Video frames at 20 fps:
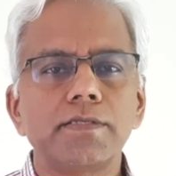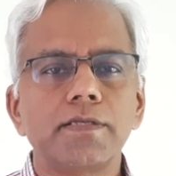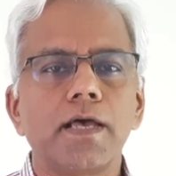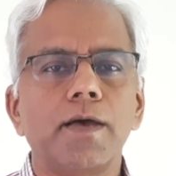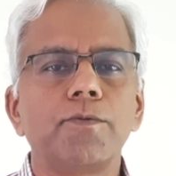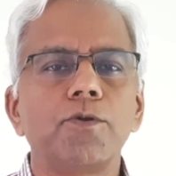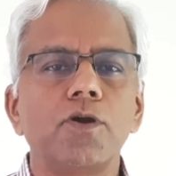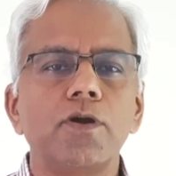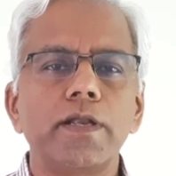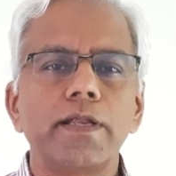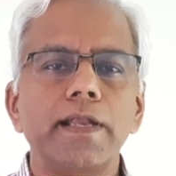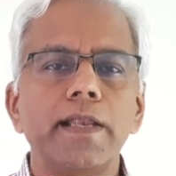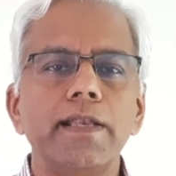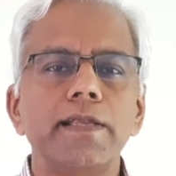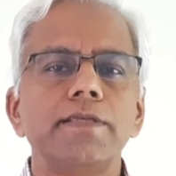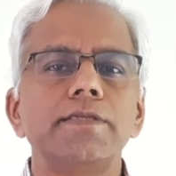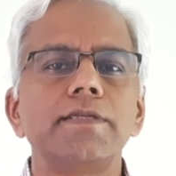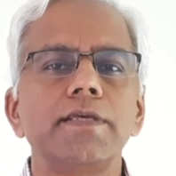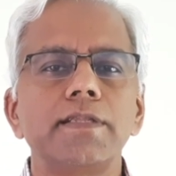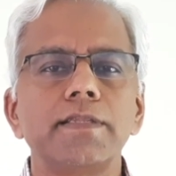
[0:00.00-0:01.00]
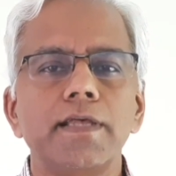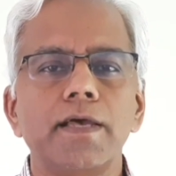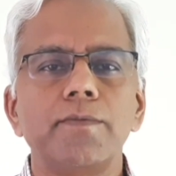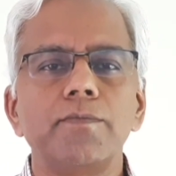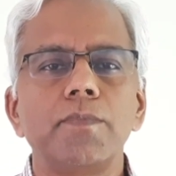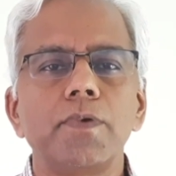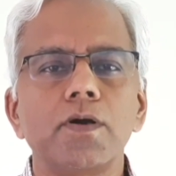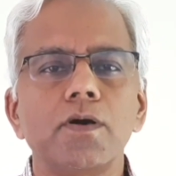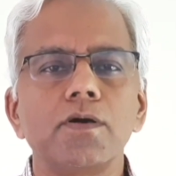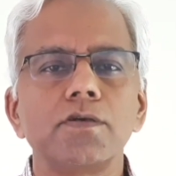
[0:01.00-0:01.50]
I am not enlisting them
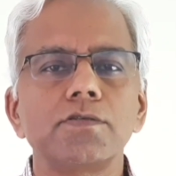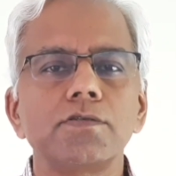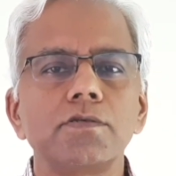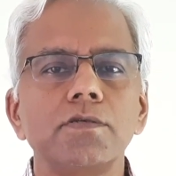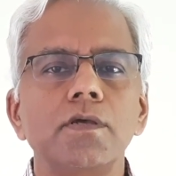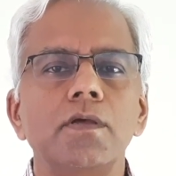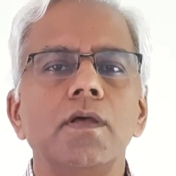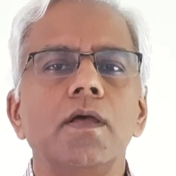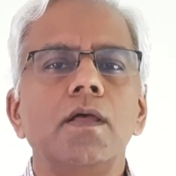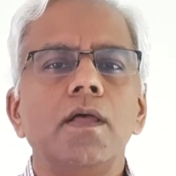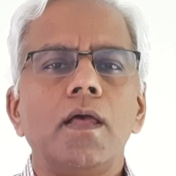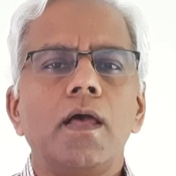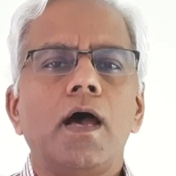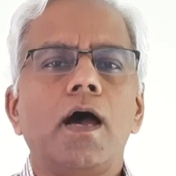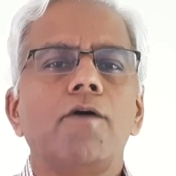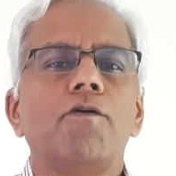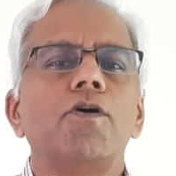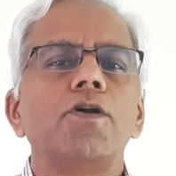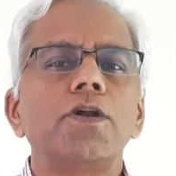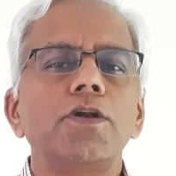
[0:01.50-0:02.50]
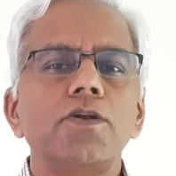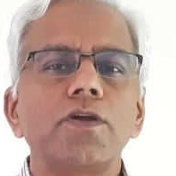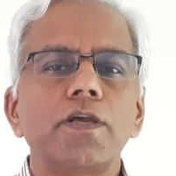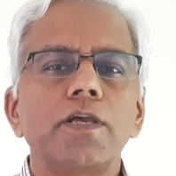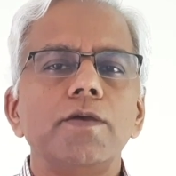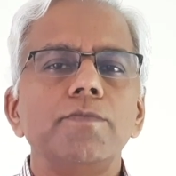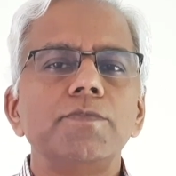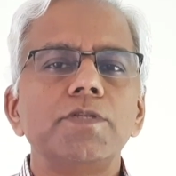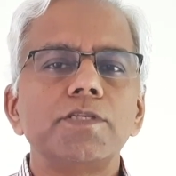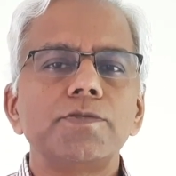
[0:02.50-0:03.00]
because I wanted to
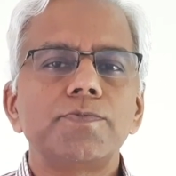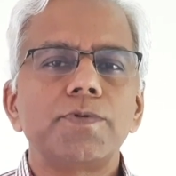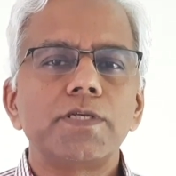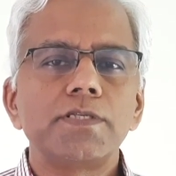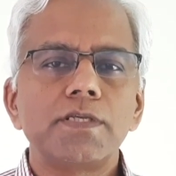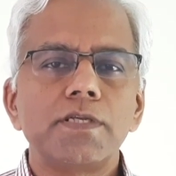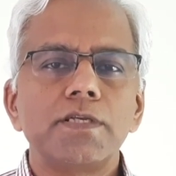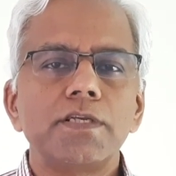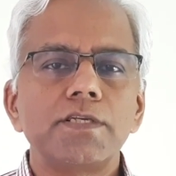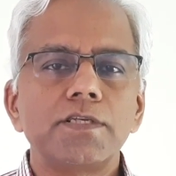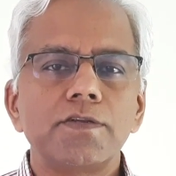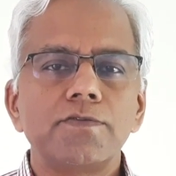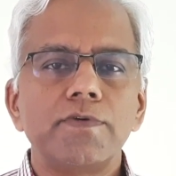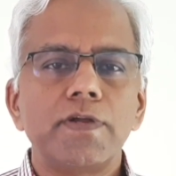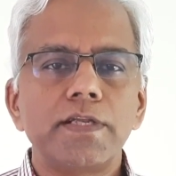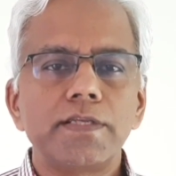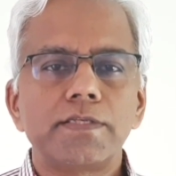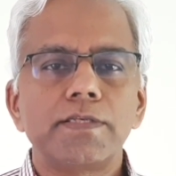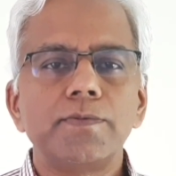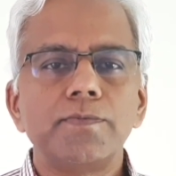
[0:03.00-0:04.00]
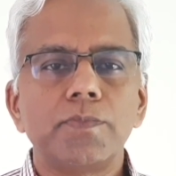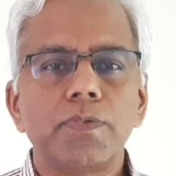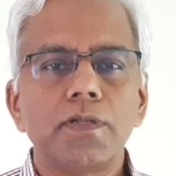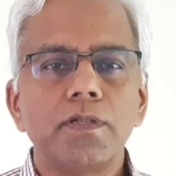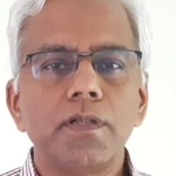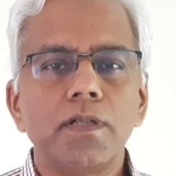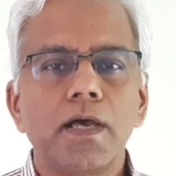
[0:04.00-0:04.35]
keep this presentation very simple.